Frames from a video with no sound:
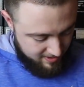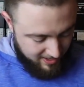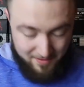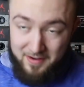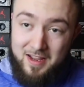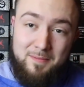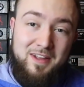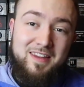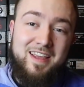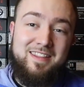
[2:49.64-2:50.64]
And every time
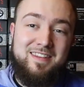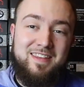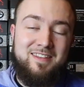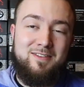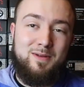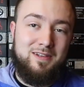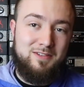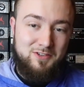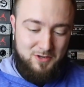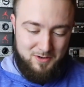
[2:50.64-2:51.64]
I take this insole
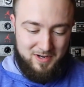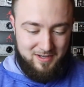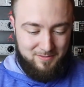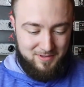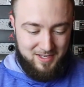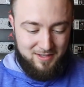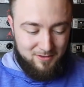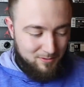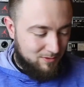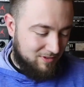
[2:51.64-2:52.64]
out to show you guys what the
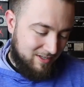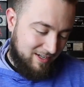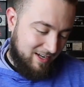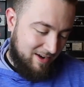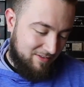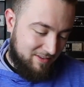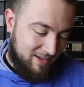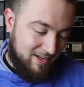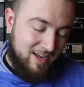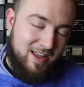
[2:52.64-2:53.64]
insole looks like and
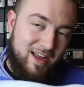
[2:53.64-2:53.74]
everything,